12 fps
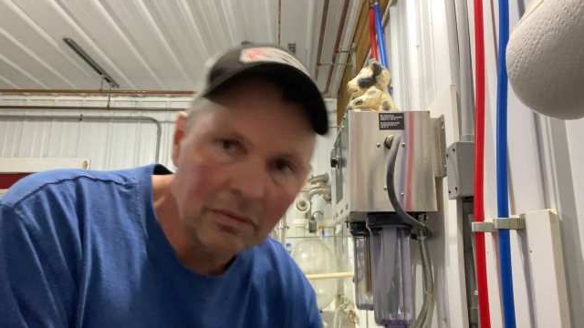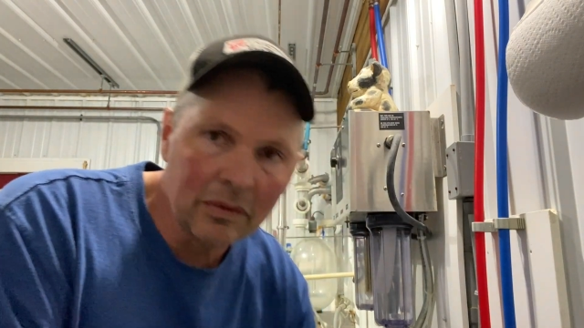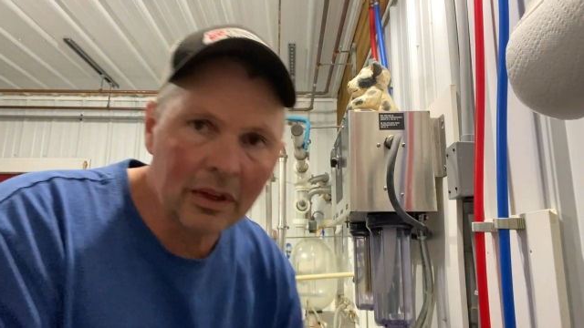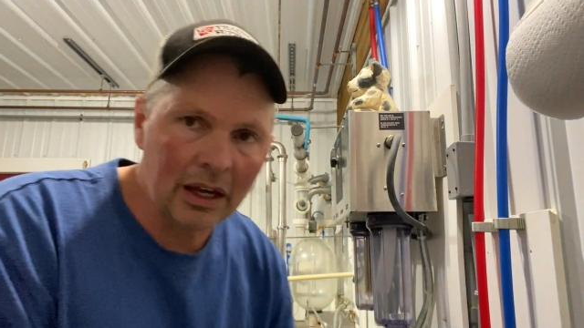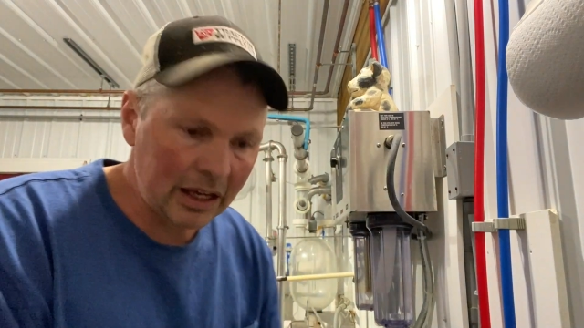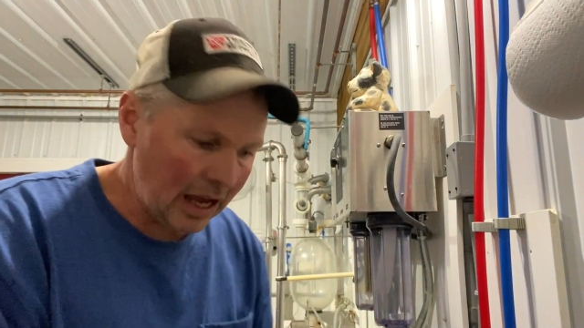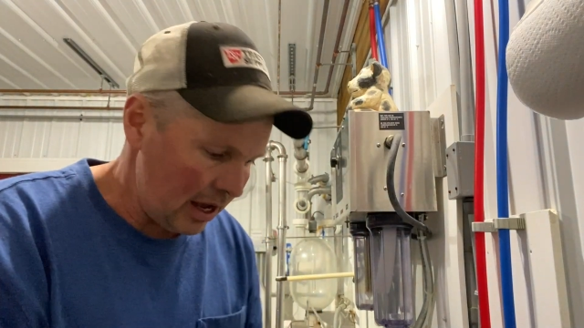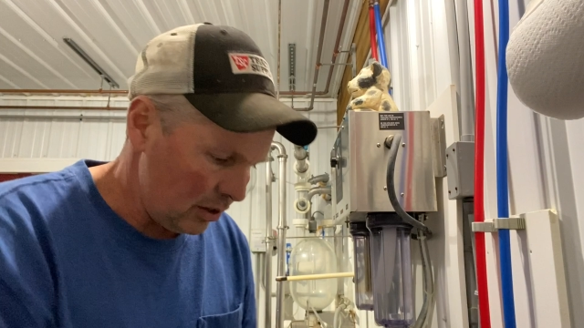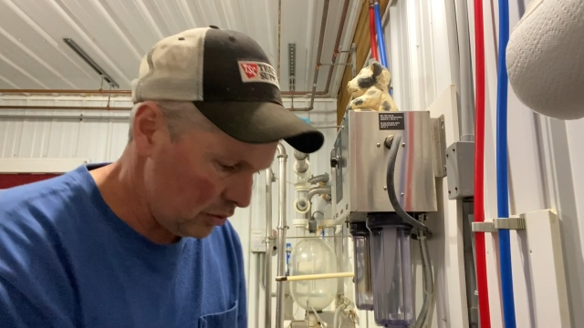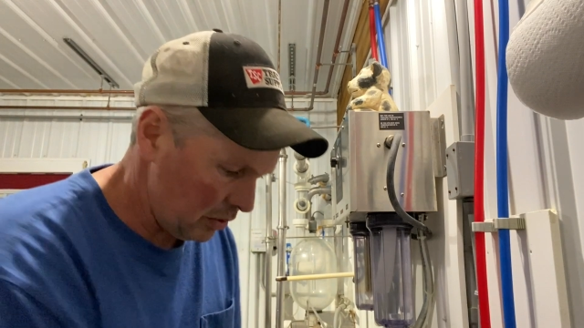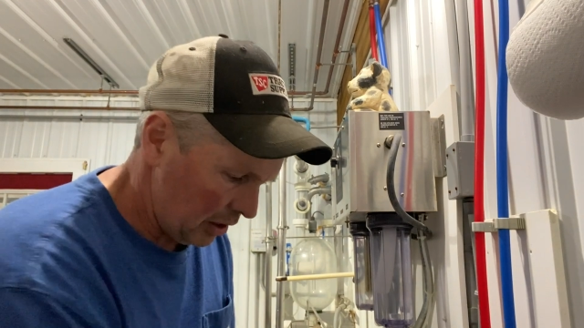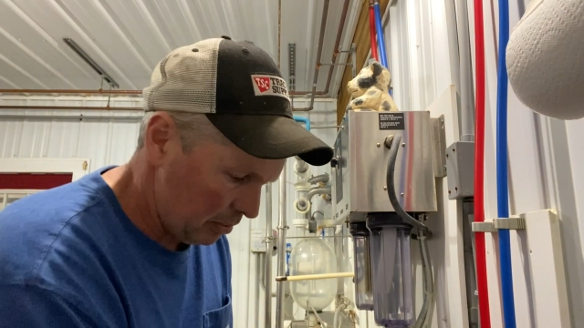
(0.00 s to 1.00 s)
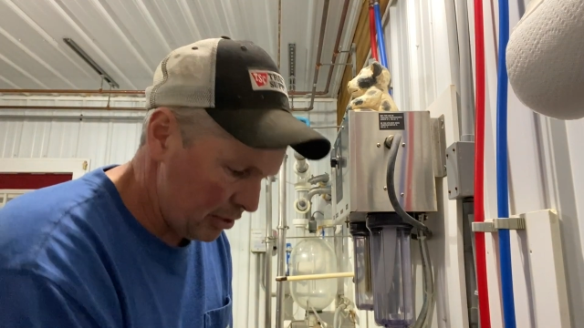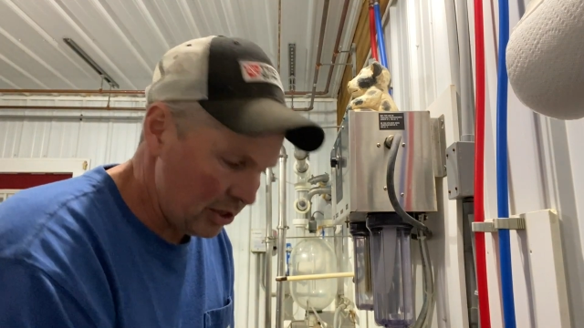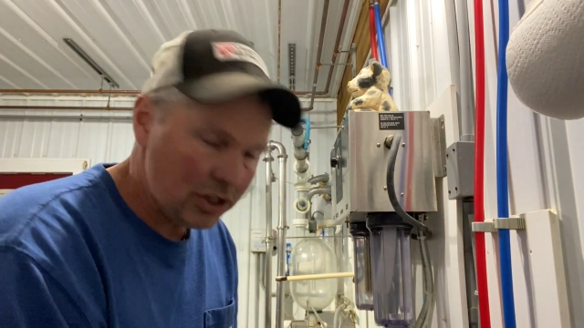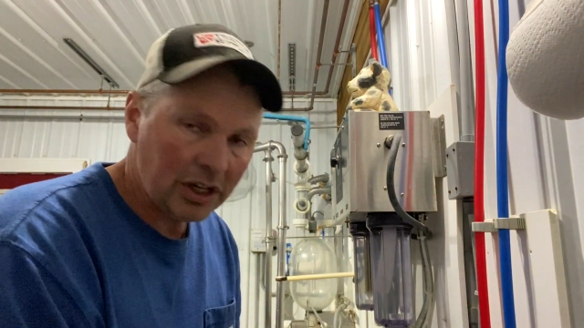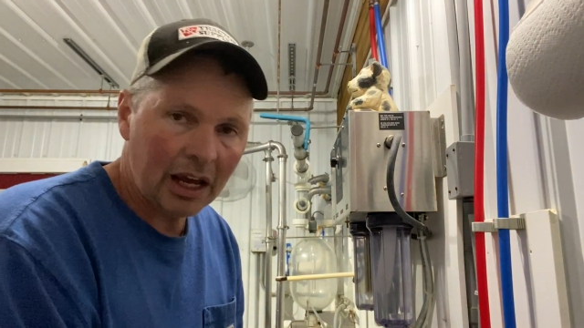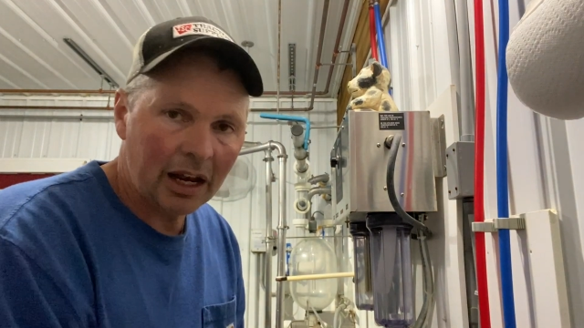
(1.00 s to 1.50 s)
the cows will
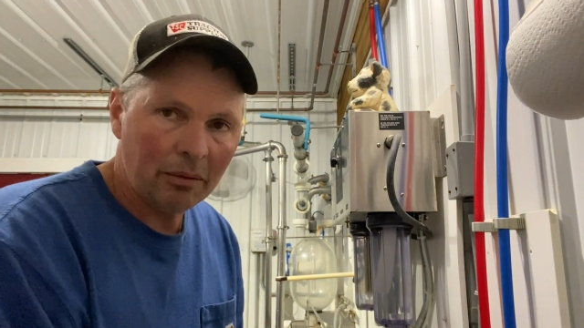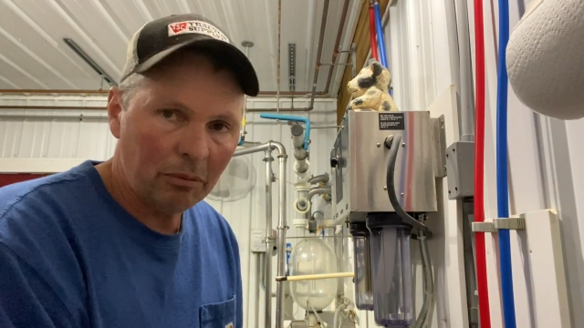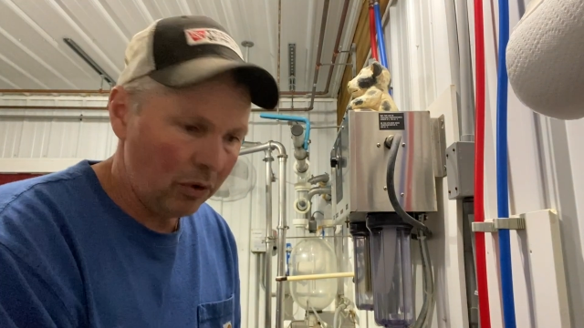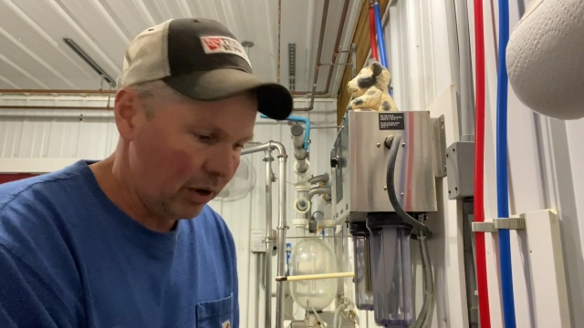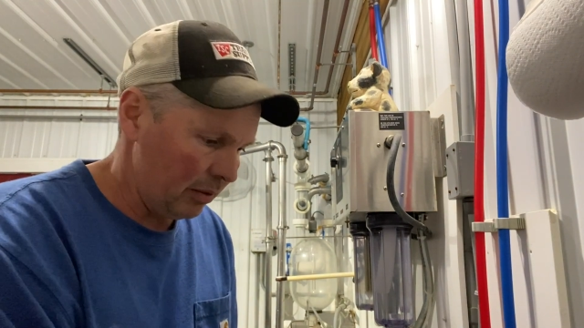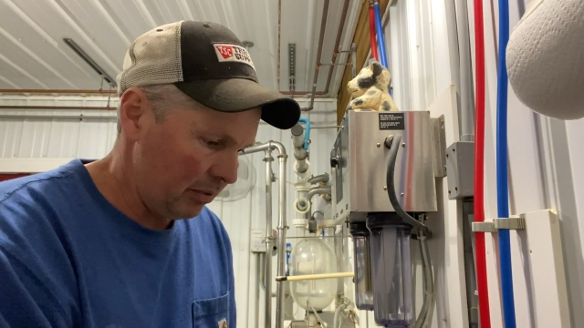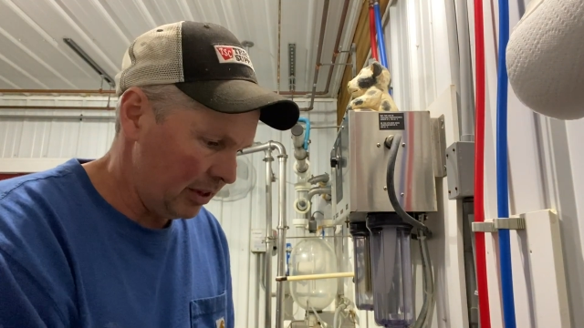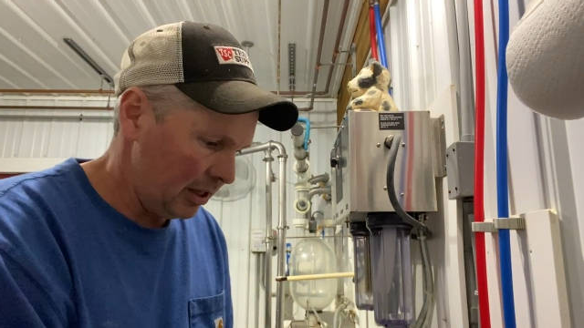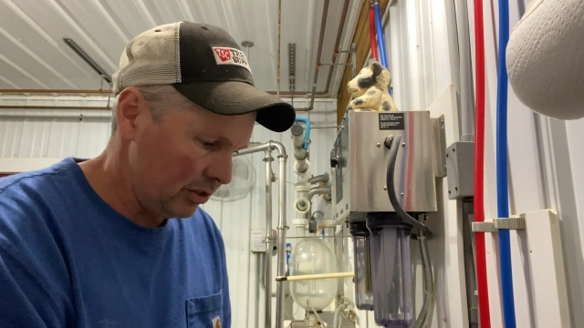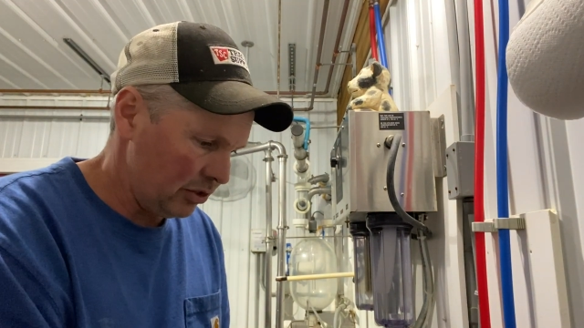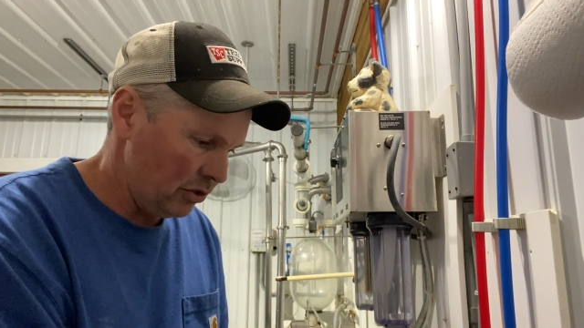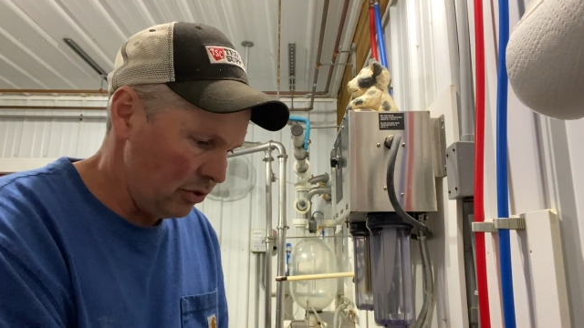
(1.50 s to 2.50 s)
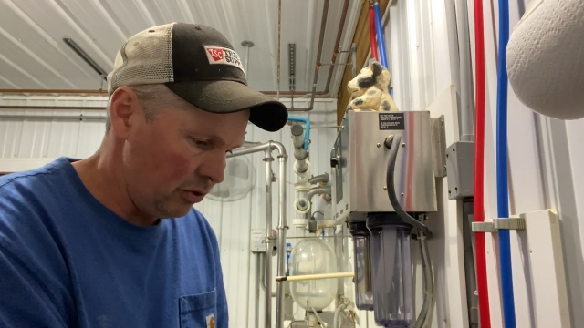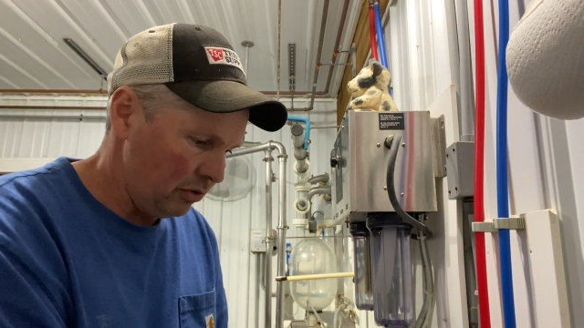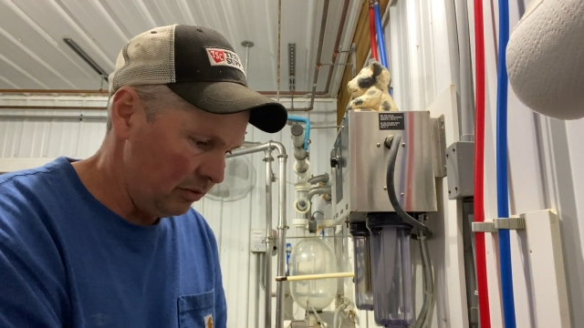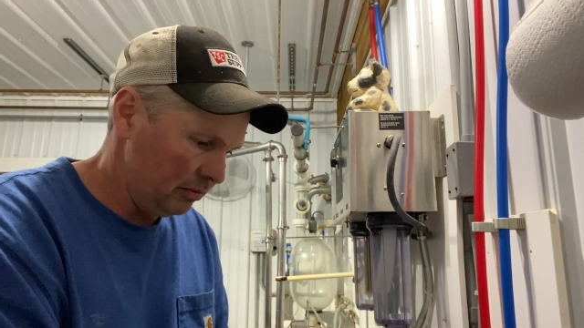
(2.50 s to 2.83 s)
appreciate it more when there's new,